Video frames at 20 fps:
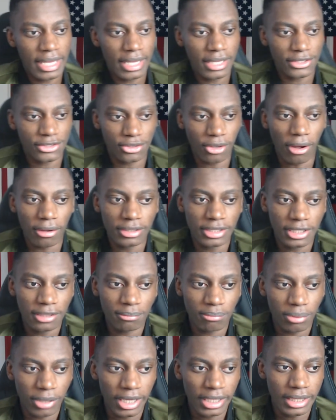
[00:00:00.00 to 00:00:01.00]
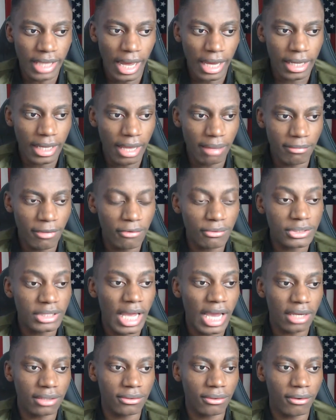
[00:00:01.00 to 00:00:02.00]
Saul didn't play that game. It was
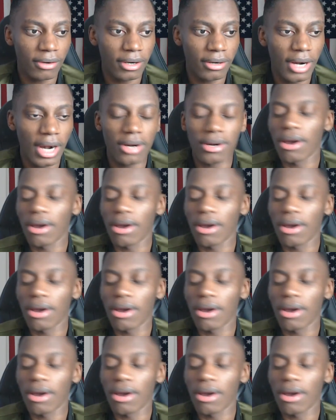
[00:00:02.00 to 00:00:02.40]
Hector Herrera.